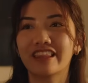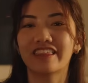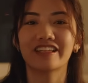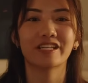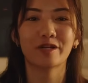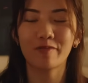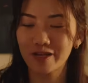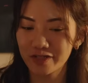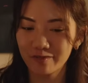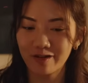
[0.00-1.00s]
the things that you're
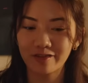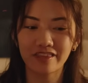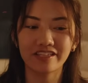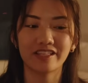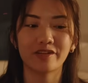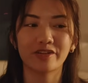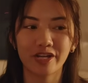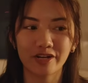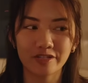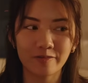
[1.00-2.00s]
passionate about, the things that you're
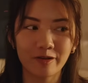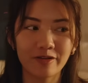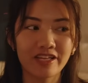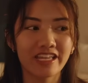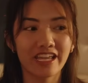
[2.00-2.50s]
curious about,